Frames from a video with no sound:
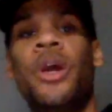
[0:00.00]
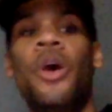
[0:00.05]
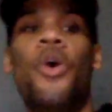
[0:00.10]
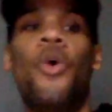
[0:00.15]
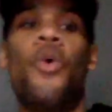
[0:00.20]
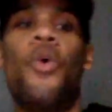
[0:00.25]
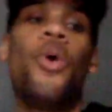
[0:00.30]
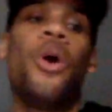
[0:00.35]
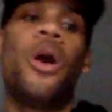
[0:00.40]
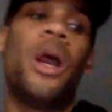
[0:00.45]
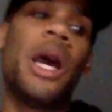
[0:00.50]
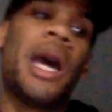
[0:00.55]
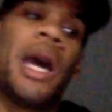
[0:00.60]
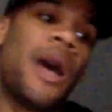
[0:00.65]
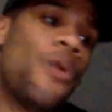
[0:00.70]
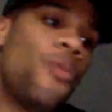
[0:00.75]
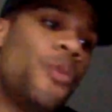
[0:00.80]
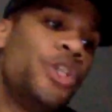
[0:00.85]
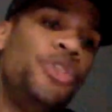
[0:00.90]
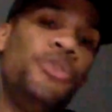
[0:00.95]
or
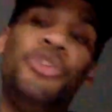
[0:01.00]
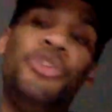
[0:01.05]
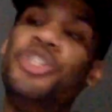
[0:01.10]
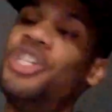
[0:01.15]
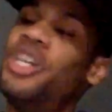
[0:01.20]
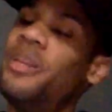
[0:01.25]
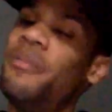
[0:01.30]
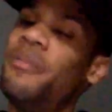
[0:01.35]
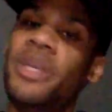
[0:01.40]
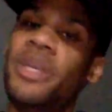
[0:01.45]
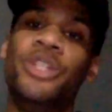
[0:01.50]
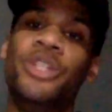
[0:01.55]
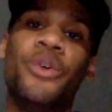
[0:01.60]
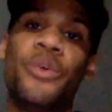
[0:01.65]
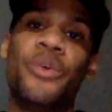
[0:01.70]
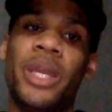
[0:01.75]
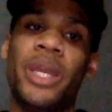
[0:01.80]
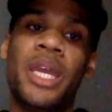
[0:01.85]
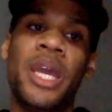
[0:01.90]
what you shouldn't be doing.